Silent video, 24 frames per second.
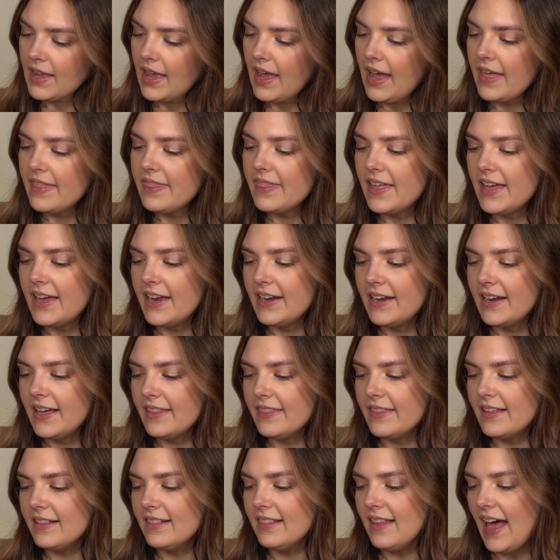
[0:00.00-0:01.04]
and then
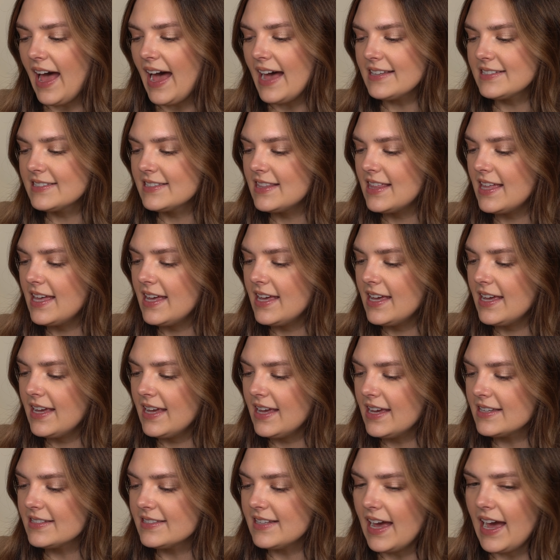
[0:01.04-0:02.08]
the last thing
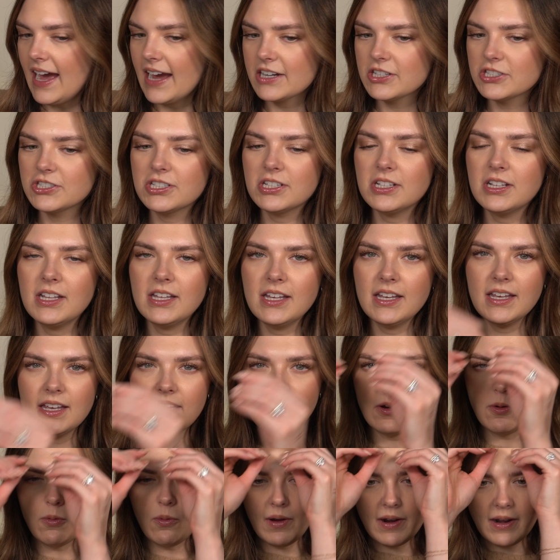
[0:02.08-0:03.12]
is
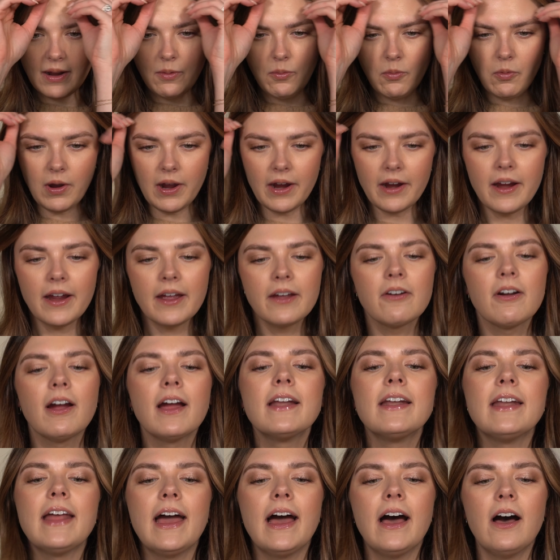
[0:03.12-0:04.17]
actually what I'm wearing
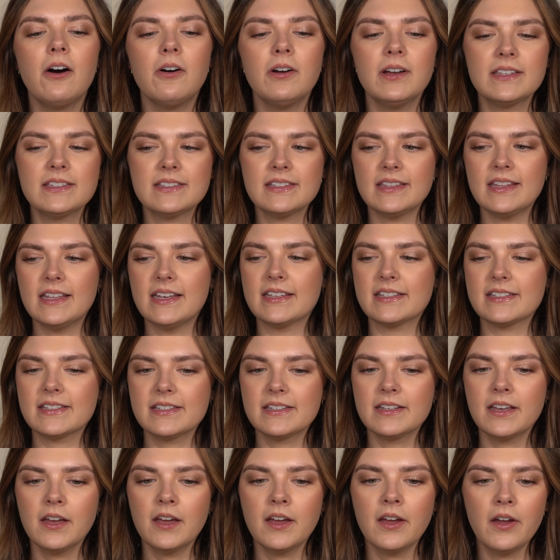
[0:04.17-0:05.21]
right now. It's
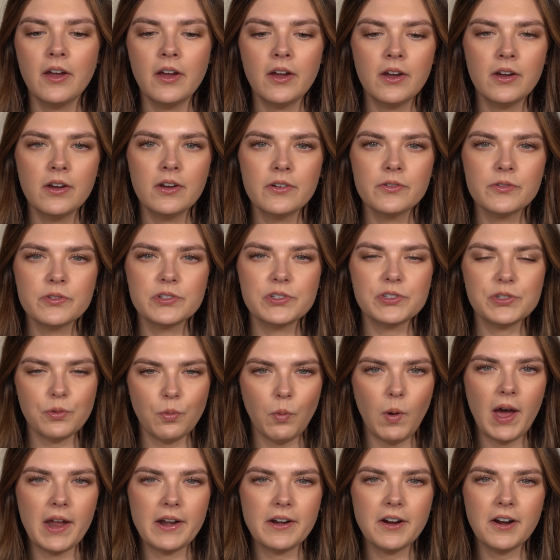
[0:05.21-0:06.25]
this
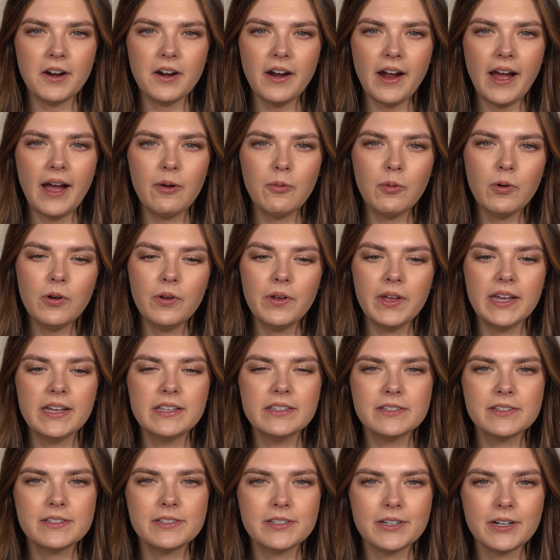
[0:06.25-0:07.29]
sweater. I will
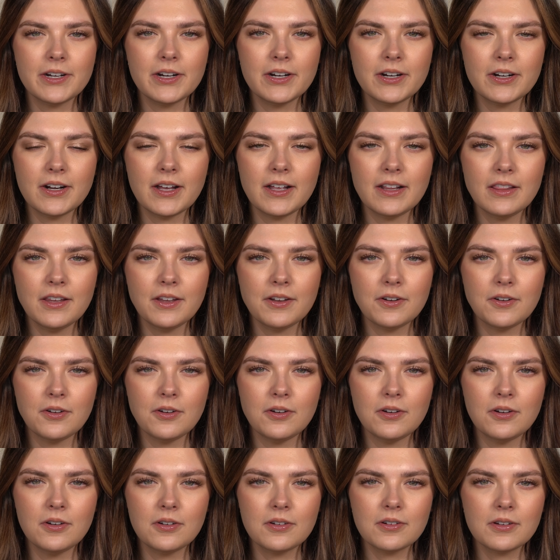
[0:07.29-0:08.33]
insert a
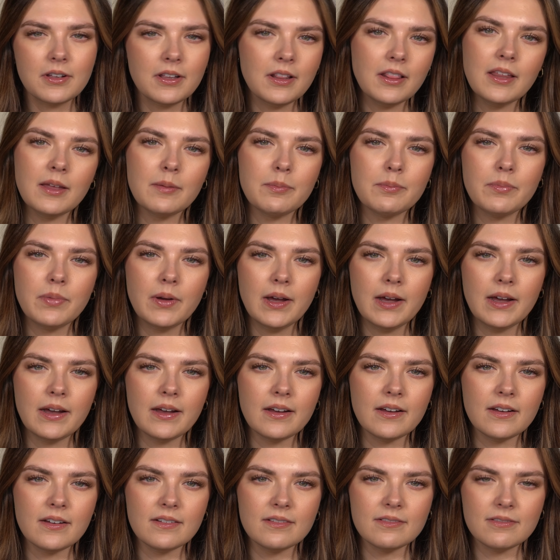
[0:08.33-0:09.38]
little clip
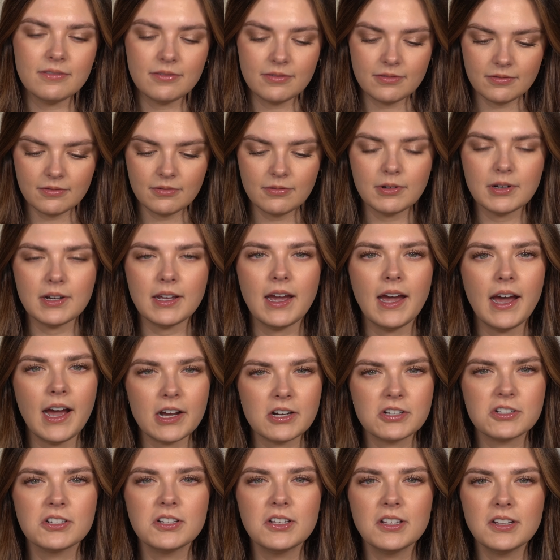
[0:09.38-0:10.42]
of what it
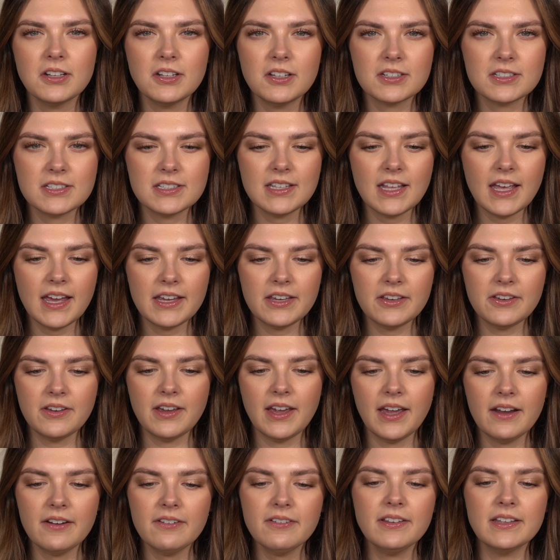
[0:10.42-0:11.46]
actually looks like. You
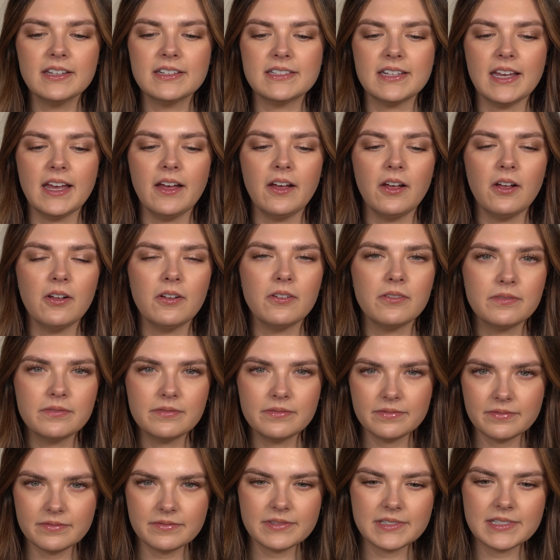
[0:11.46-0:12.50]
can't really tell
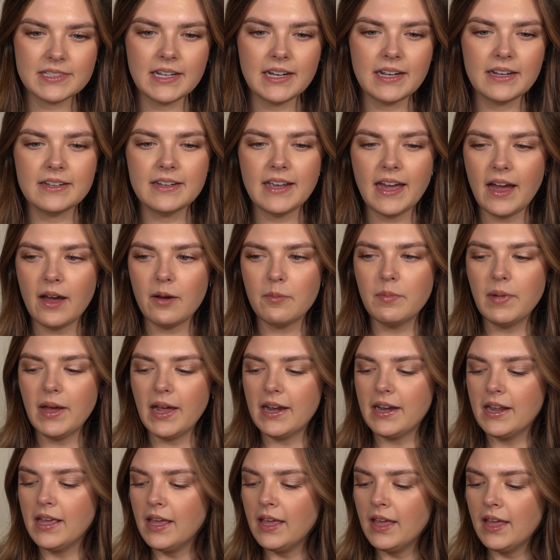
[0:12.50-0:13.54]
sitting down,
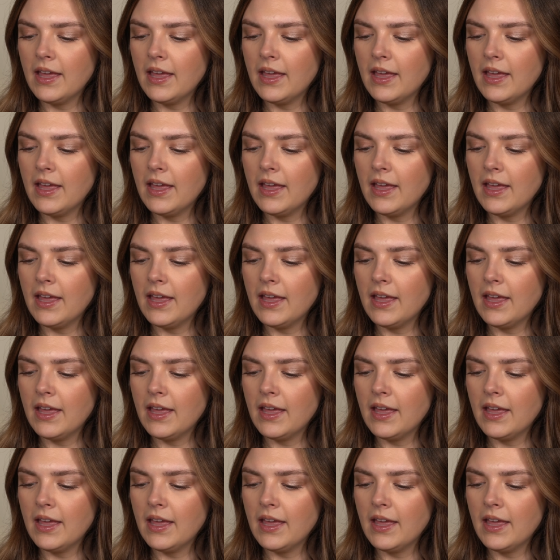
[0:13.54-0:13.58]
but